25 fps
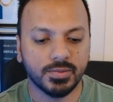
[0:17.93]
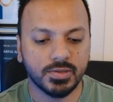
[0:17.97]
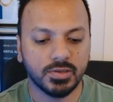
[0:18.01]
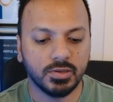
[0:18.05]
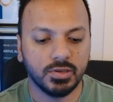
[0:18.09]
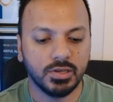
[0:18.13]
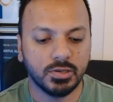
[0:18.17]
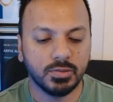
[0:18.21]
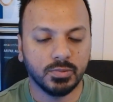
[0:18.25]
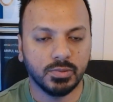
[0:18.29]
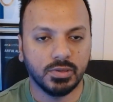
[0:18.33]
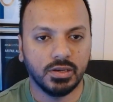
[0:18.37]
So
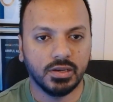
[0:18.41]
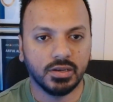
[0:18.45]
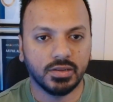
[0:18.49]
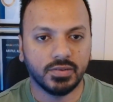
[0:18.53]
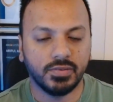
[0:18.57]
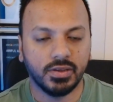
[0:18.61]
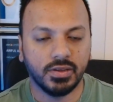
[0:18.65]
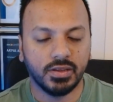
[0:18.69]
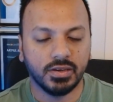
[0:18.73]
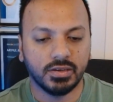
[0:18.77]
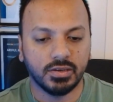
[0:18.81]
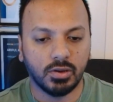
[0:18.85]
it will
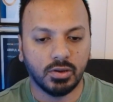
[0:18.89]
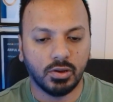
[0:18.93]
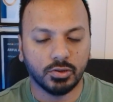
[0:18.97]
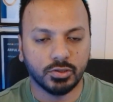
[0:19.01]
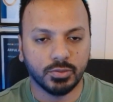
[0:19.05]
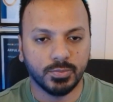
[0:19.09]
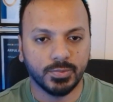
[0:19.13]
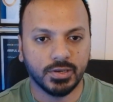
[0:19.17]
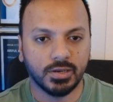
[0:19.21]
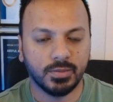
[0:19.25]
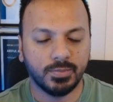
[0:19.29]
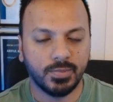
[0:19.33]
create
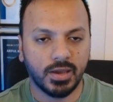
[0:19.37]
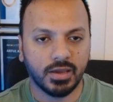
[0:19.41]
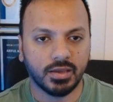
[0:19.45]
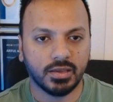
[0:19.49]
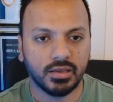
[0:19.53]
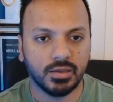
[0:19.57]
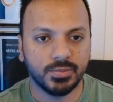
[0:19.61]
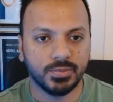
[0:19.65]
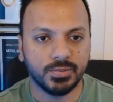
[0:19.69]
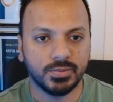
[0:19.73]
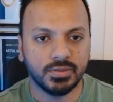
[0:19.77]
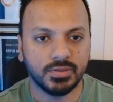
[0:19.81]
automated
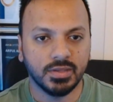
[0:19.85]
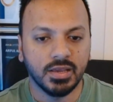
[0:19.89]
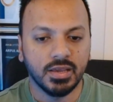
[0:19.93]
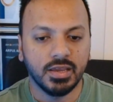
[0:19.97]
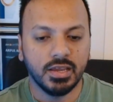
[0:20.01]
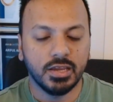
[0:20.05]
backups,